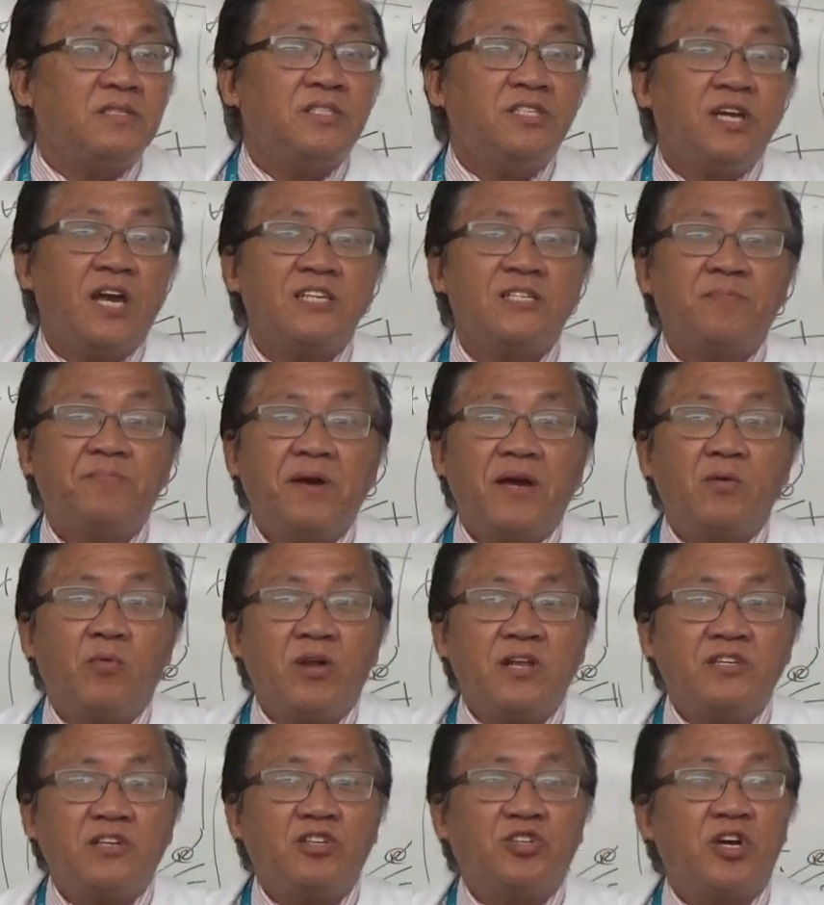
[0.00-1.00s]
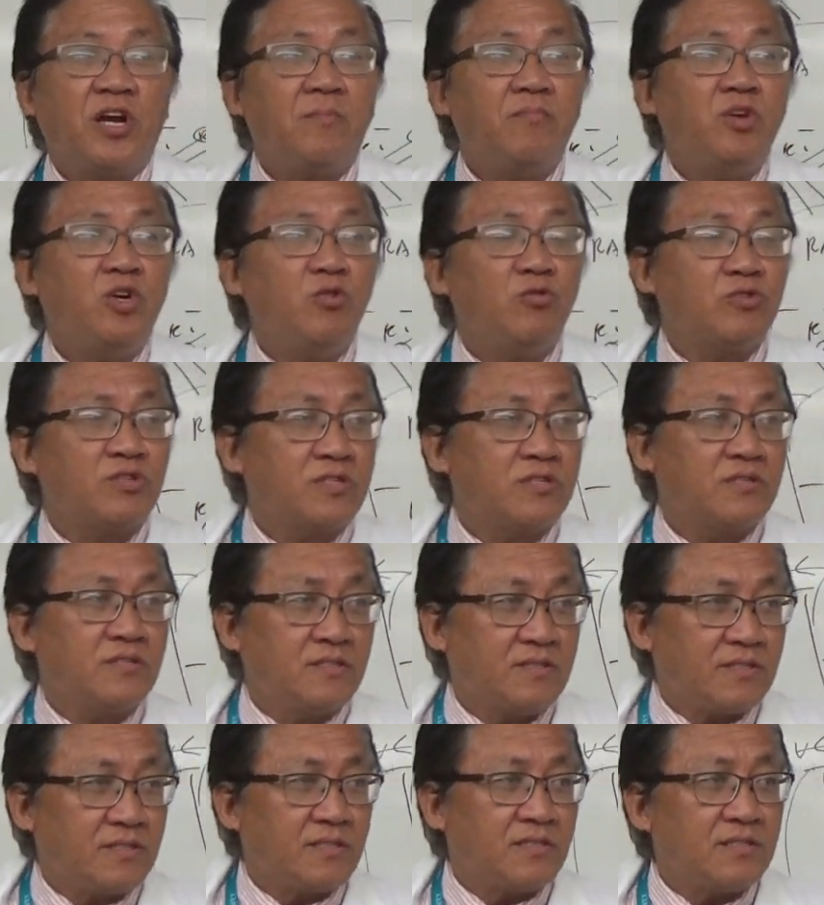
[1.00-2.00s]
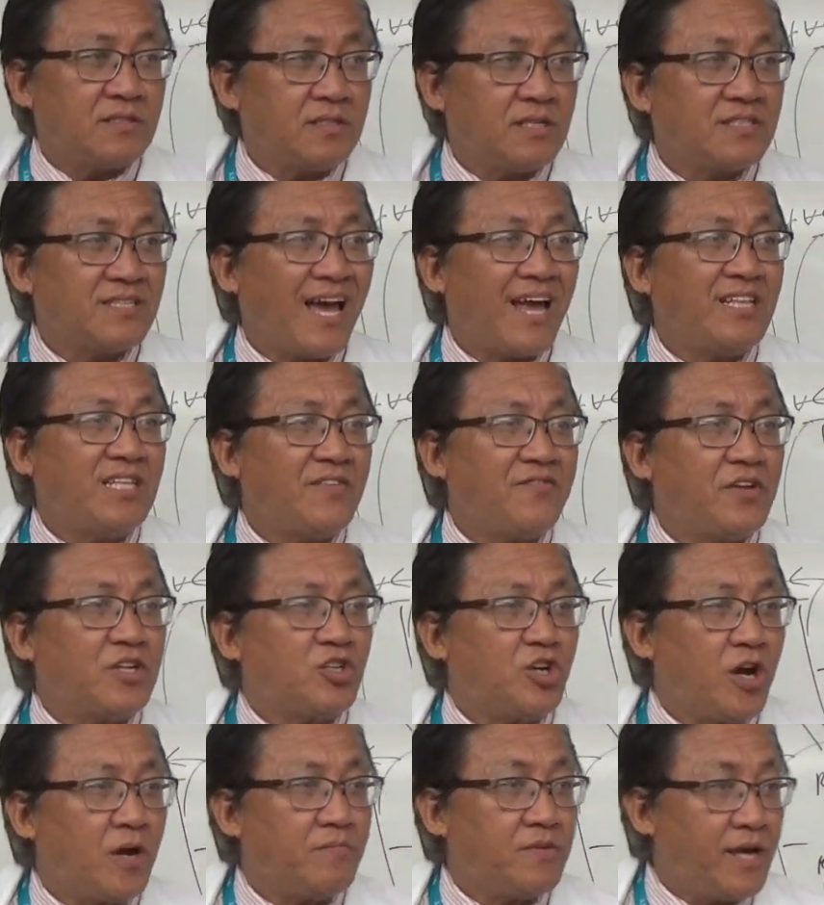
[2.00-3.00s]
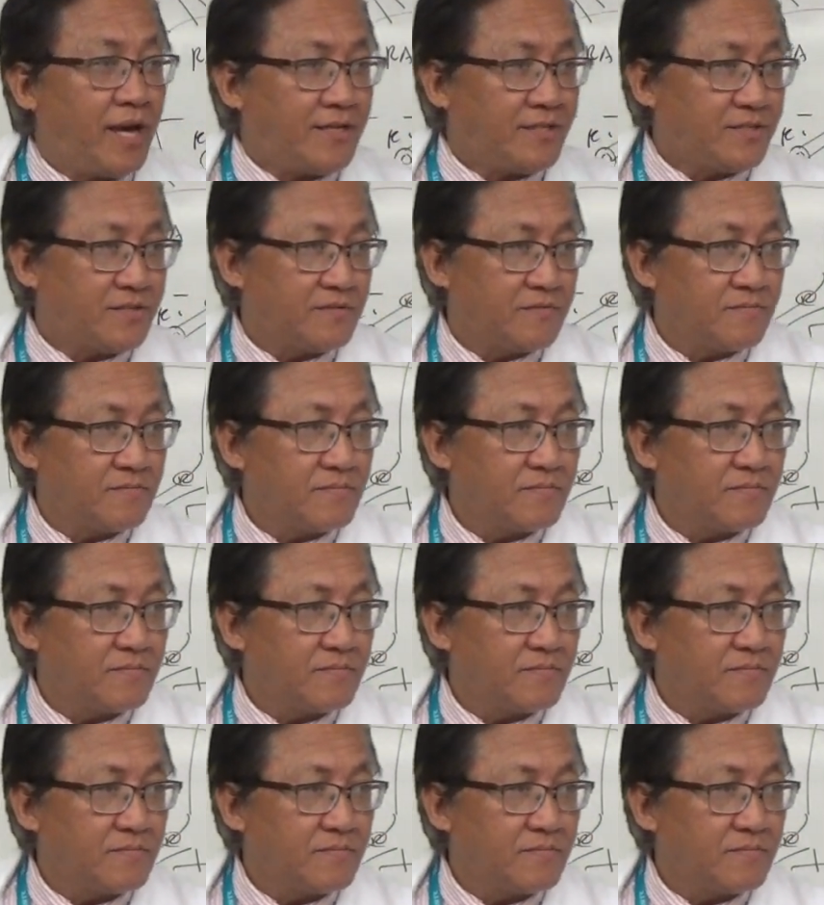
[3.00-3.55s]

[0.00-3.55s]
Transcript: Chest pain. What is the term used? The scientific term, yes?